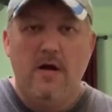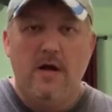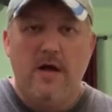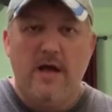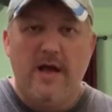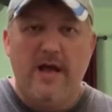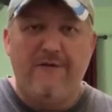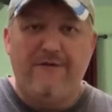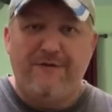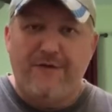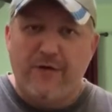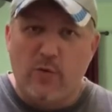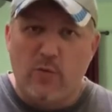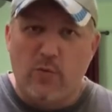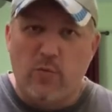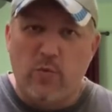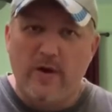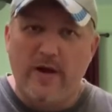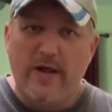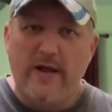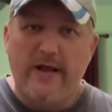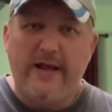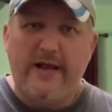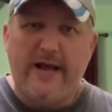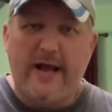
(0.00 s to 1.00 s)
if you're
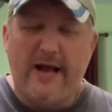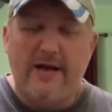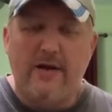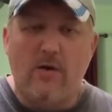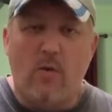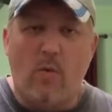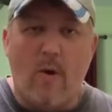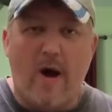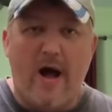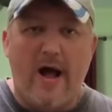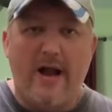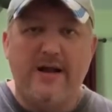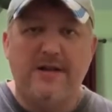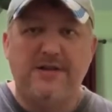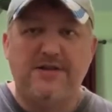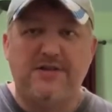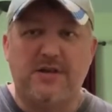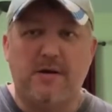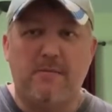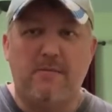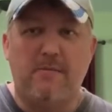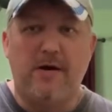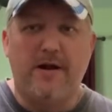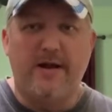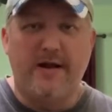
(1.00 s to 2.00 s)
really kind of wanting
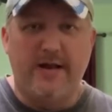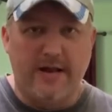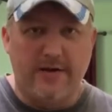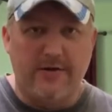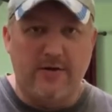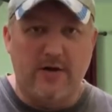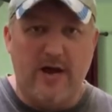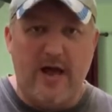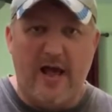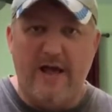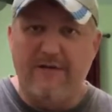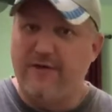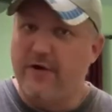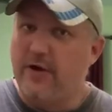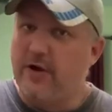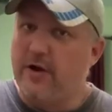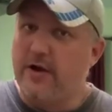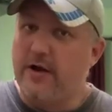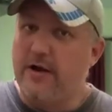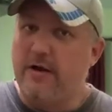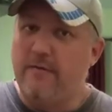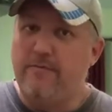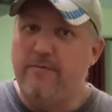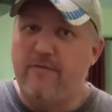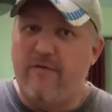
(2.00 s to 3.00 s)
somebody in your life, you're going
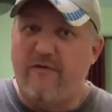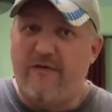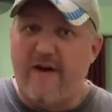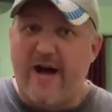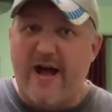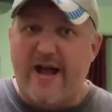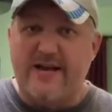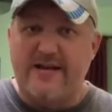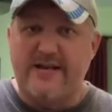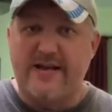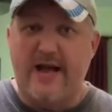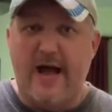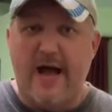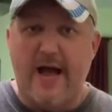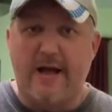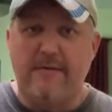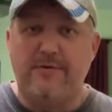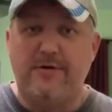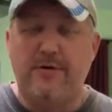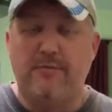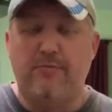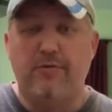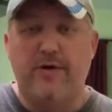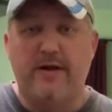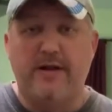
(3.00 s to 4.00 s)
to find time
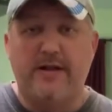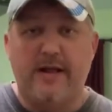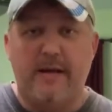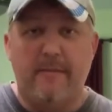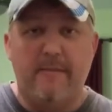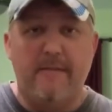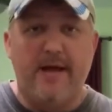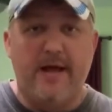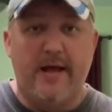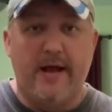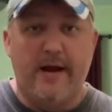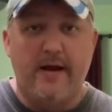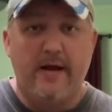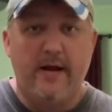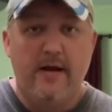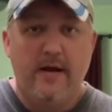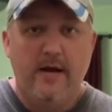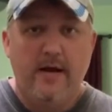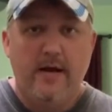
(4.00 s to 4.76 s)
to bring them in.